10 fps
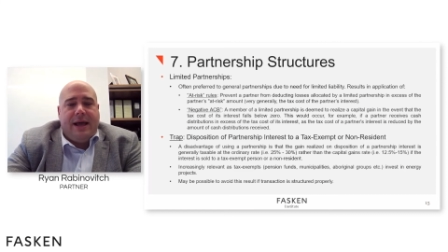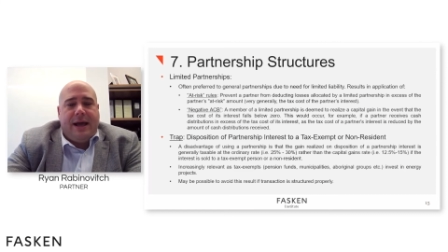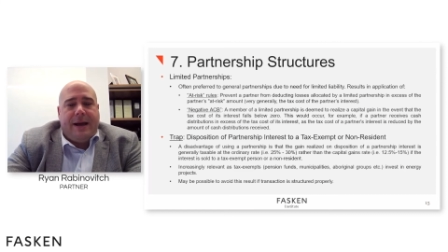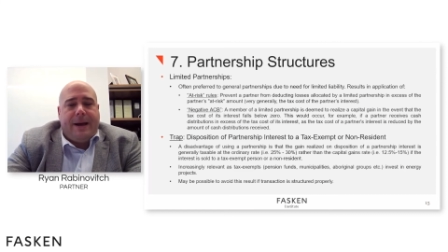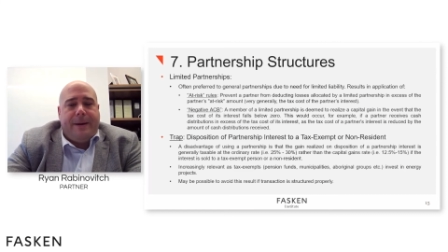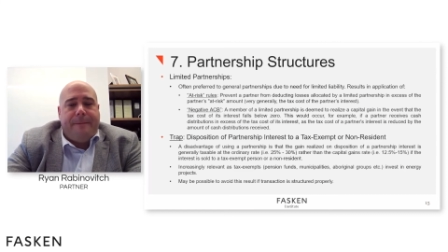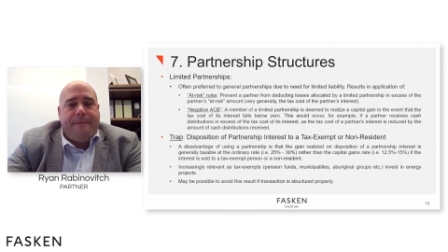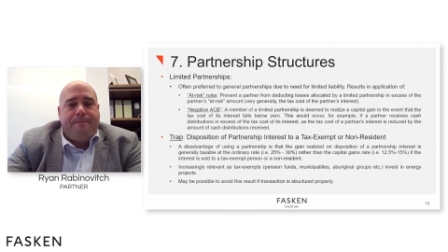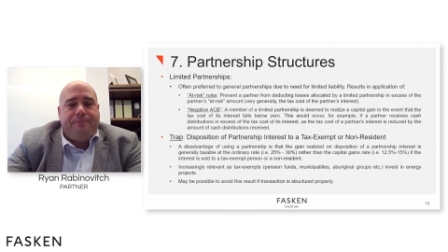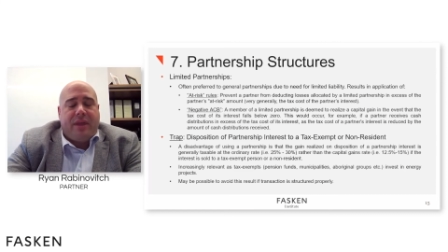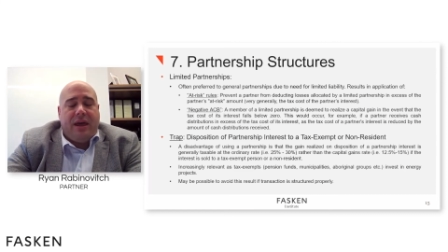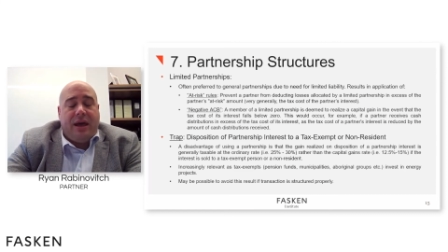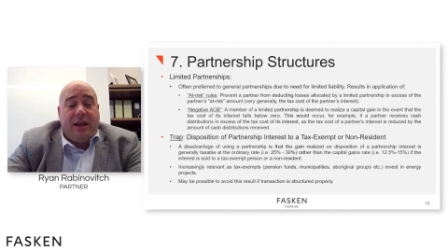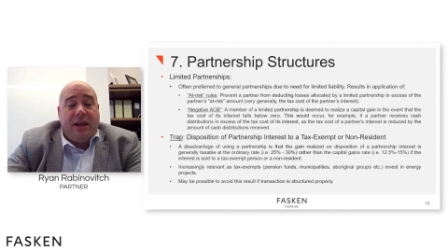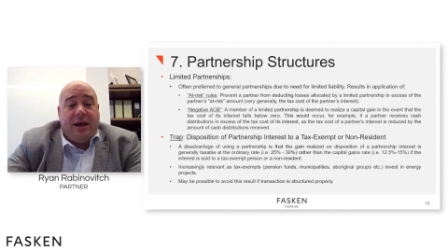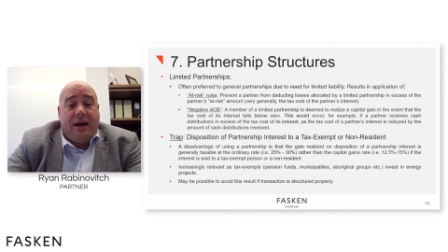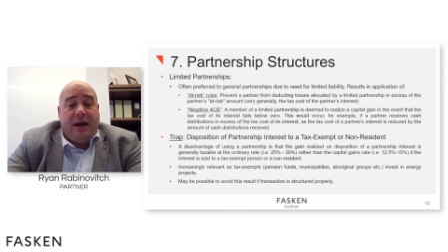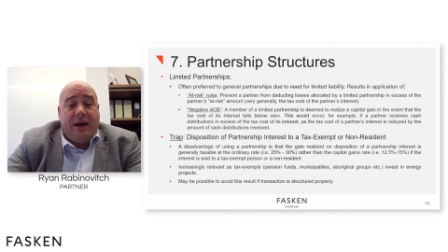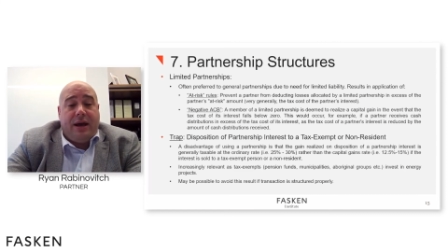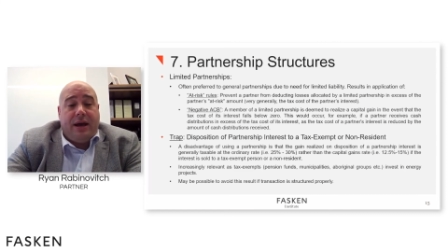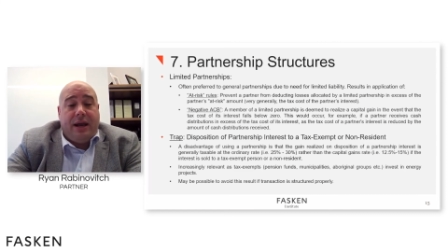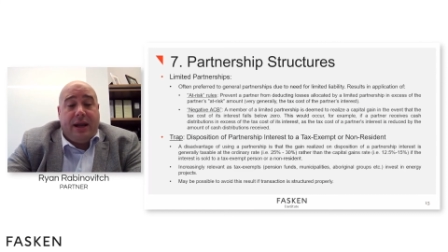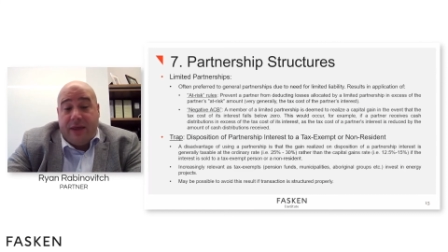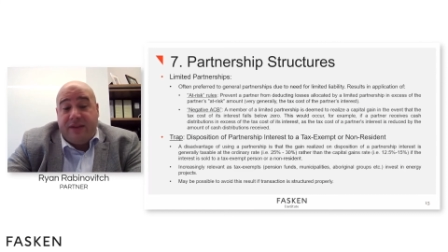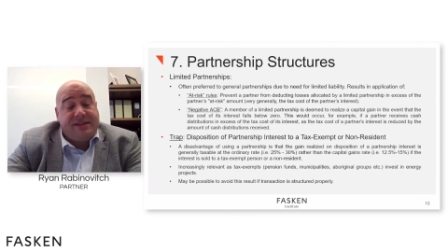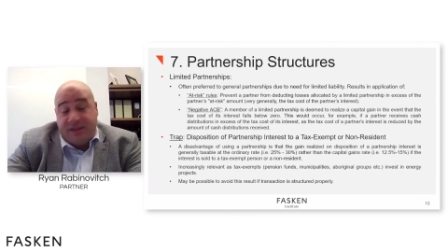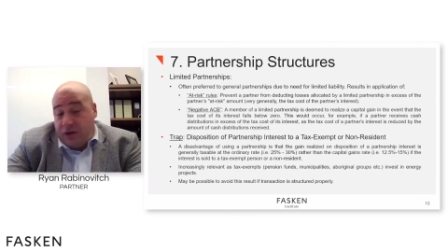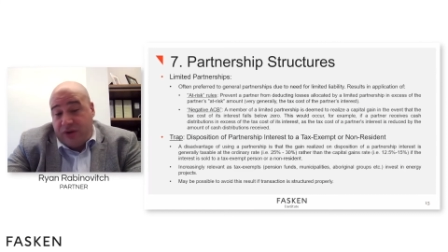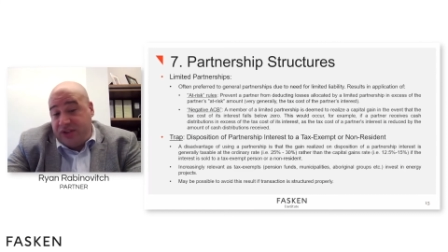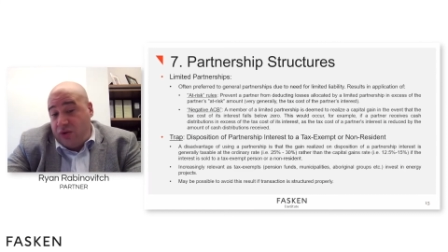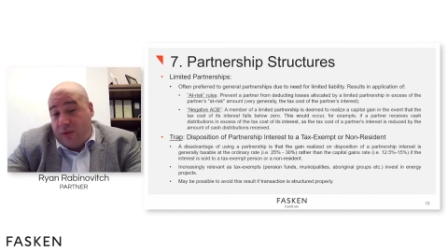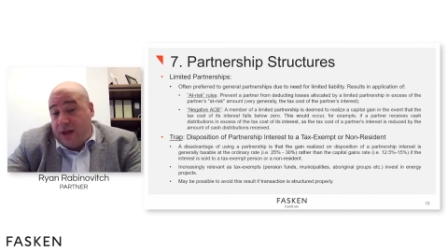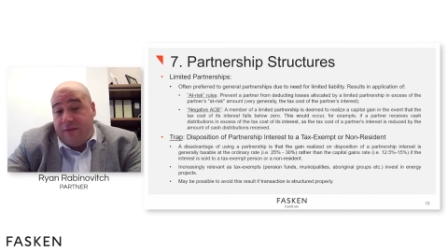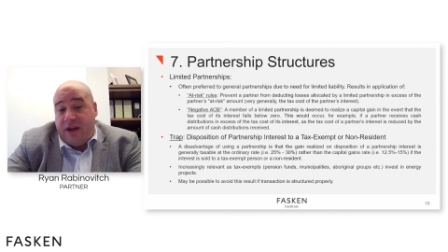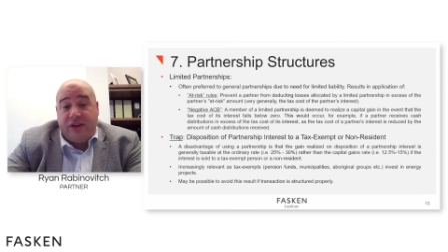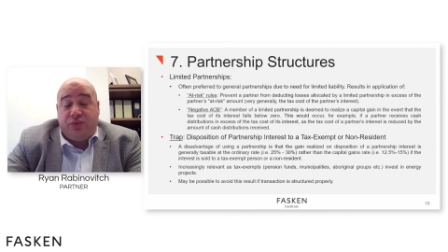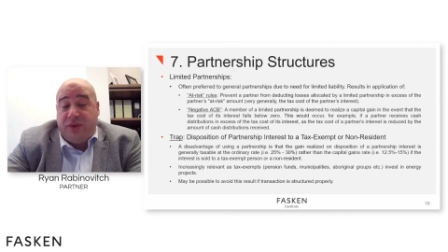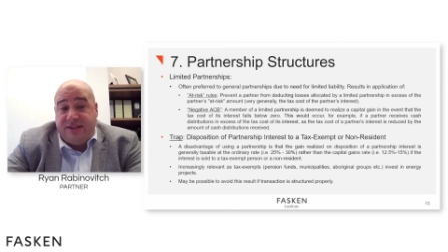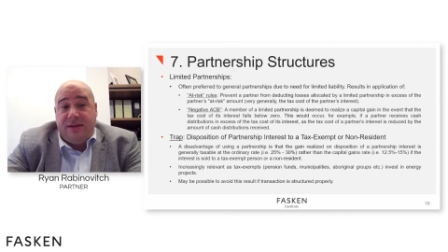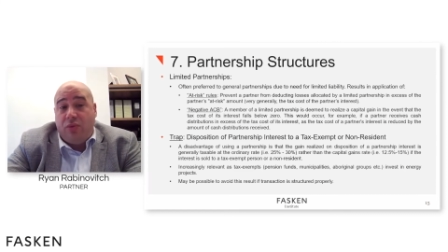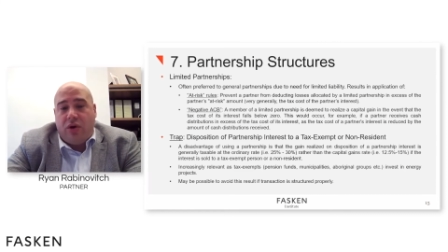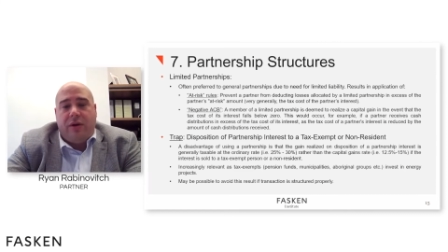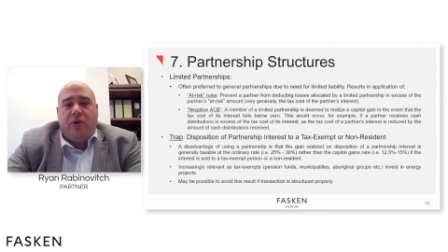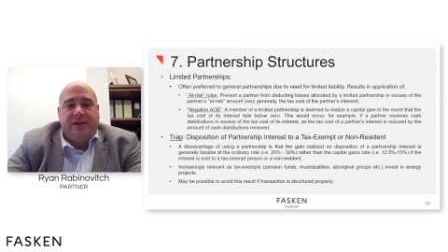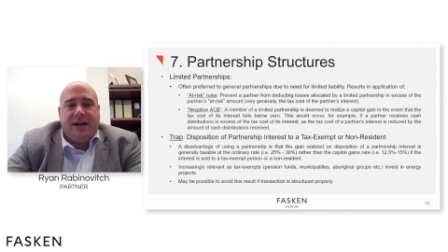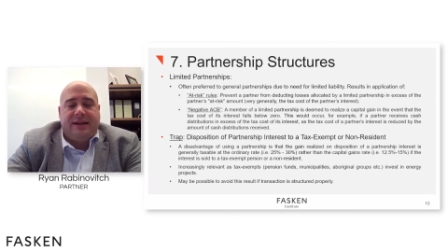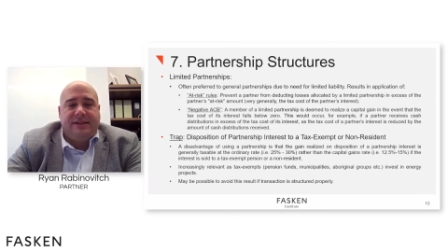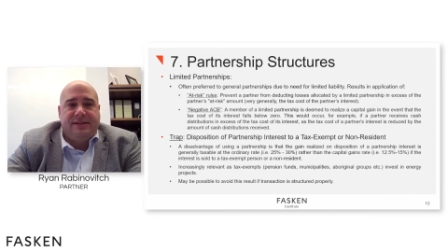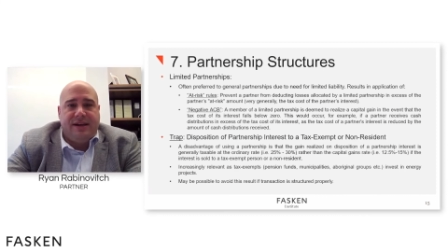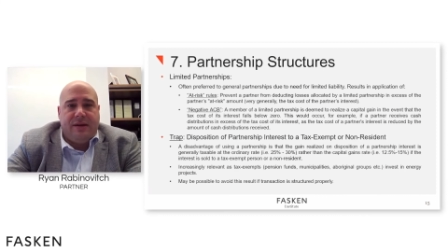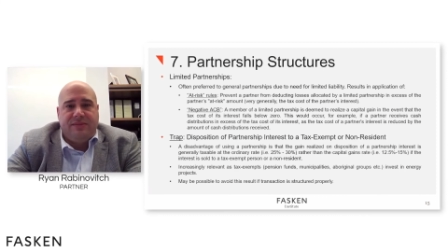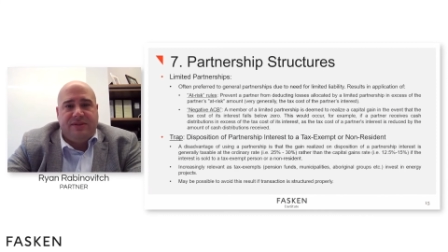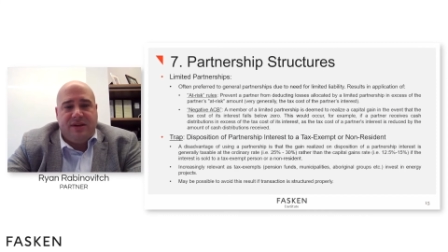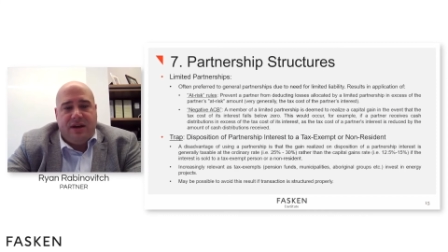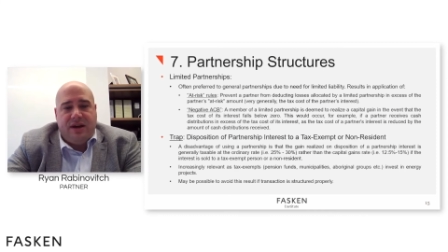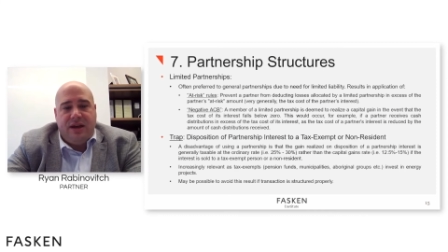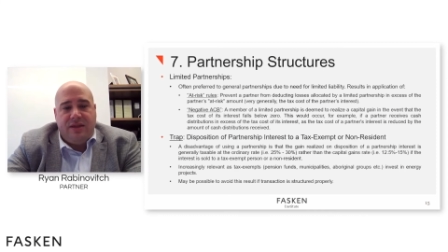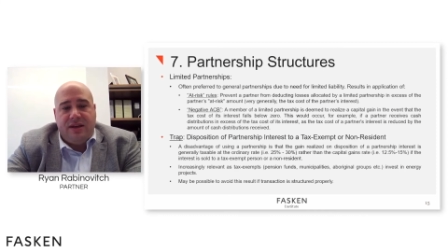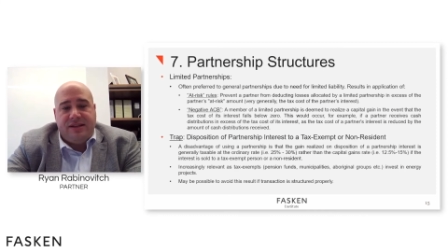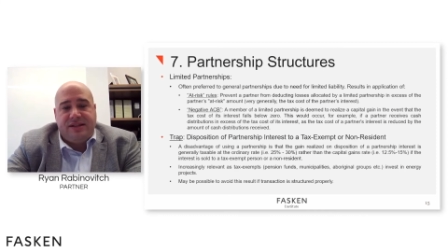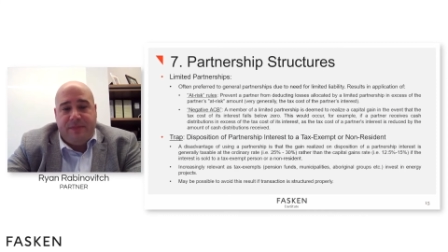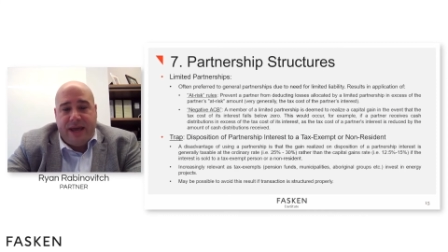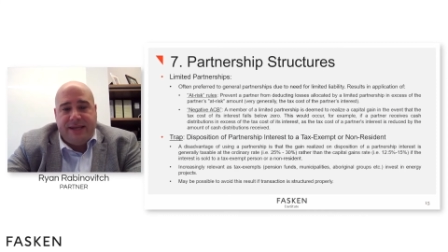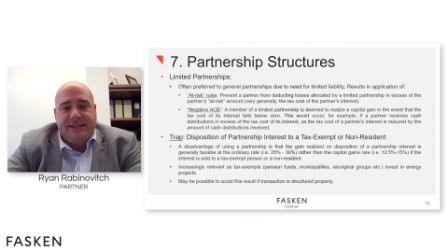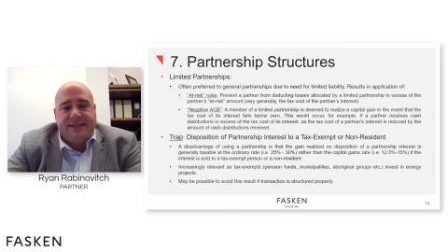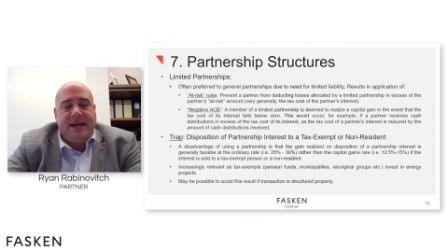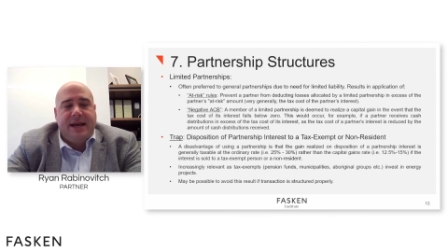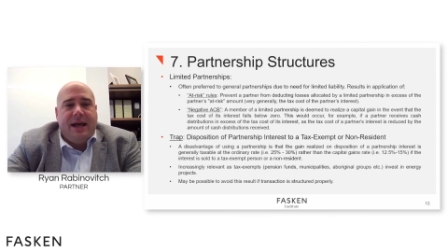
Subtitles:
And again, this is increasingly relevant as we see more and more tax-exempts in this space.